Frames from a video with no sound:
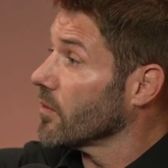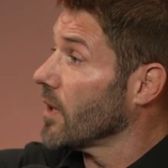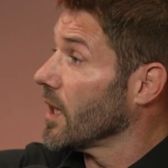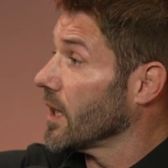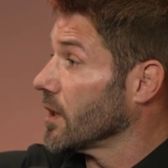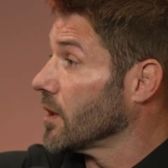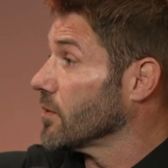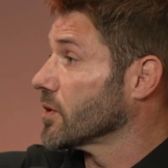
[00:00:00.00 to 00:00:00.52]

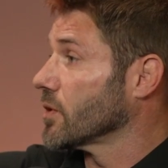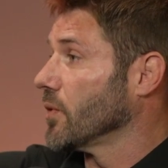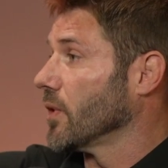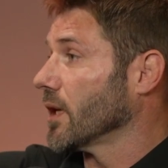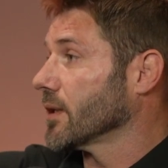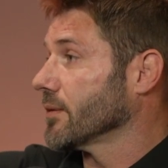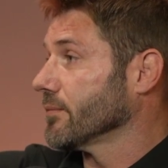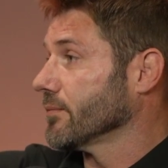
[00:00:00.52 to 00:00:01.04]
rate and I was
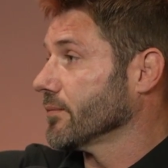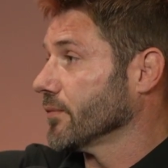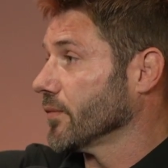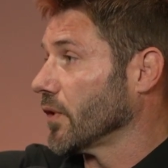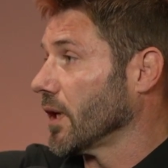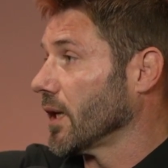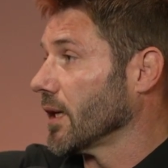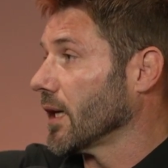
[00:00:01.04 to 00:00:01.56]
quick,
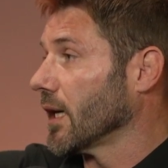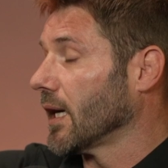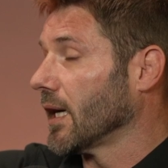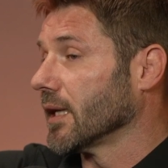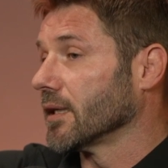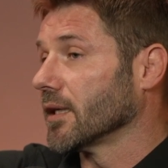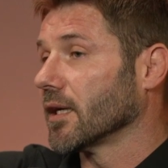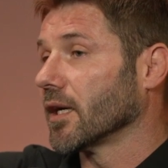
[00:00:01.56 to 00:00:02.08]
right?
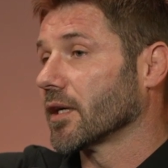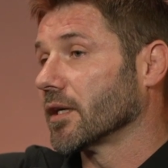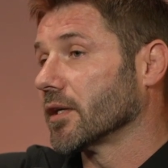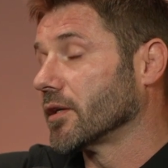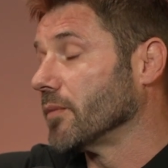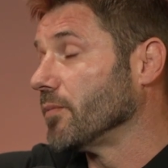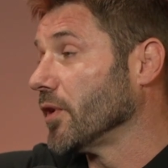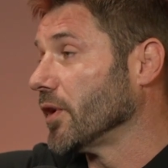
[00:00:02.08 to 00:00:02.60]
And I could
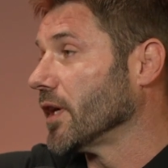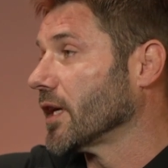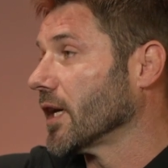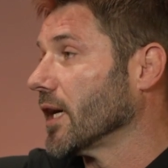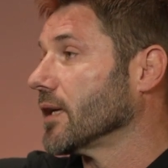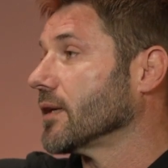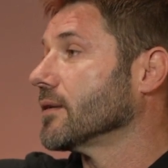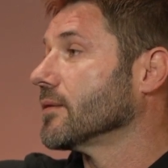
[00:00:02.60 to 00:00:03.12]

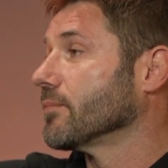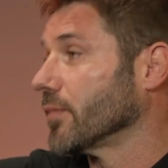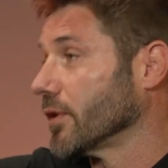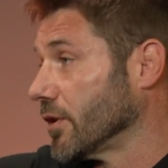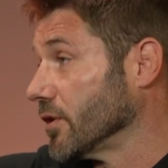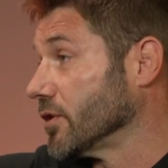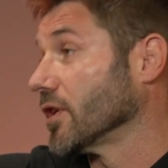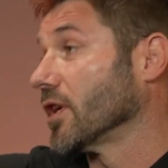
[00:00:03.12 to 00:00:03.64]
communicate
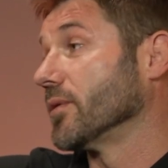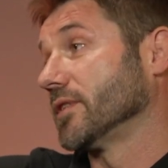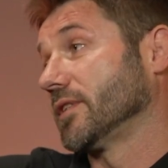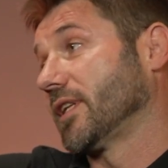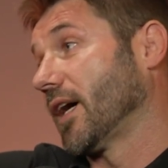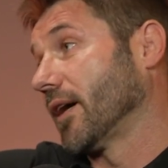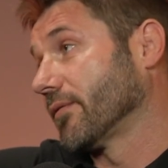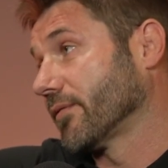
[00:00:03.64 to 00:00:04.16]
because I was
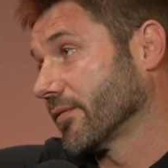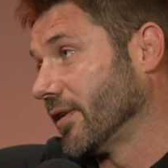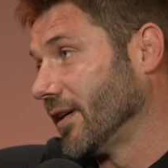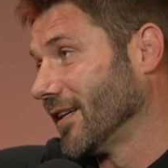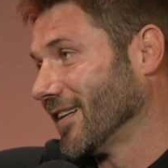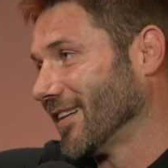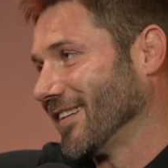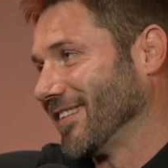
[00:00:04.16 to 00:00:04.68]
deaf.
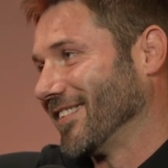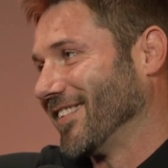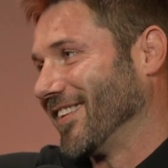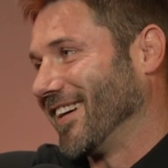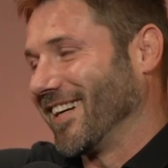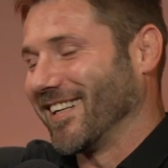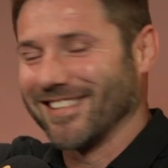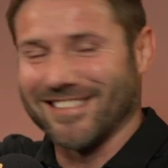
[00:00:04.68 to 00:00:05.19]

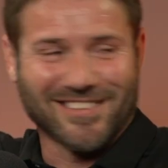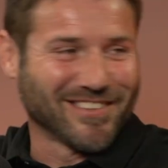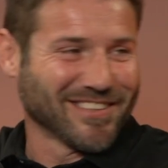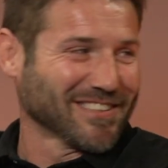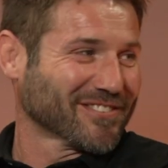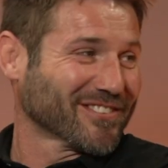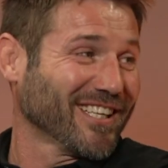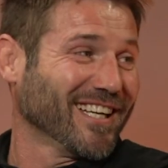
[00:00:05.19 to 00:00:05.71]
Right. So I
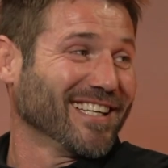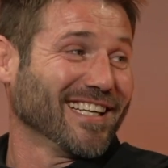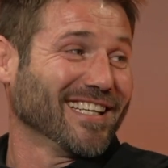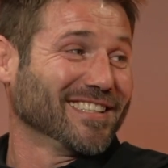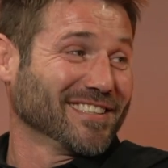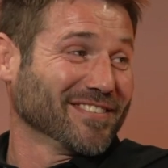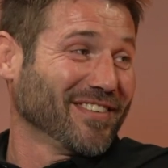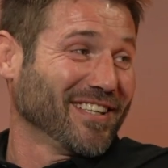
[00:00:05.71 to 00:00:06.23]
just turned it
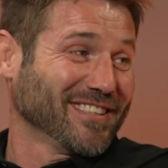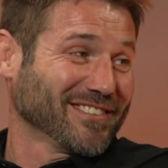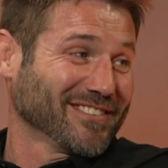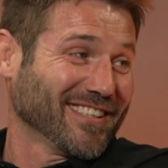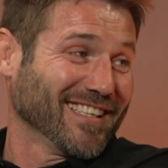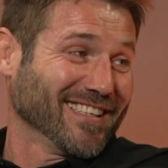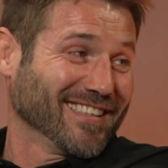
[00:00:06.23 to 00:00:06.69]
into my strength.